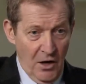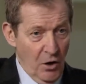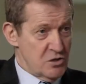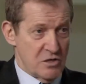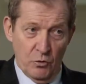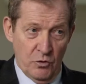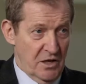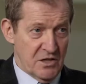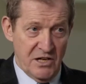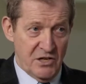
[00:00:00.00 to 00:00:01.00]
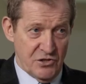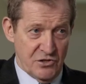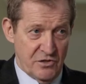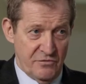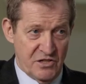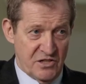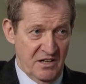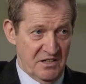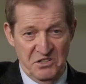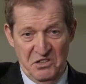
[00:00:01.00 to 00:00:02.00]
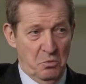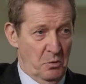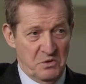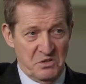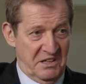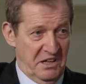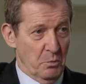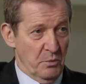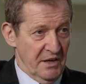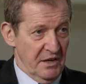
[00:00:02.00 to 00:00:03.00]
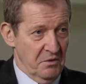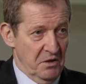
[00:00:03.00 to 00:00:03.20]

Now, lots of organisations have decided, you know what, we'll just get on with it.